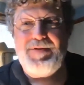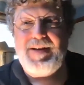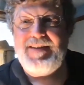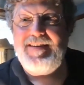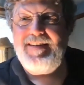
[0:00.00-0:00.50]

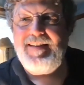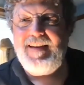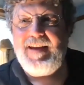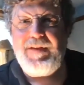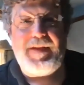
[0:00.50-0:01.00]
But
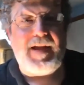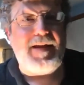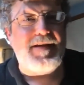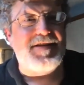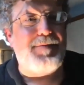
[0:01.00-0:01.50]
I don't think I
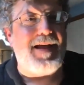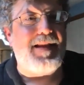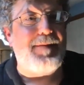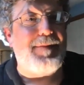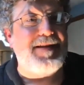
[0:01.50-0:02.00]
need to
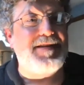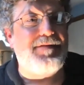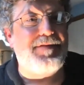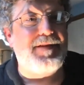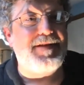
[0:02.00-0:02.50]
spotlight
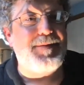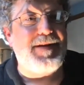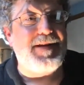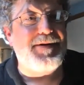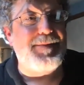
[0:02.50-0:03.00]
myself for this. We
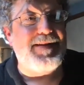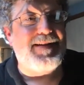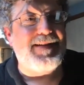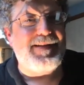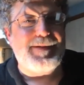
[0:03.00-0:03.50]
can all be
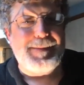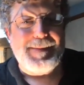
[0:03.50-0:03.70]
on here.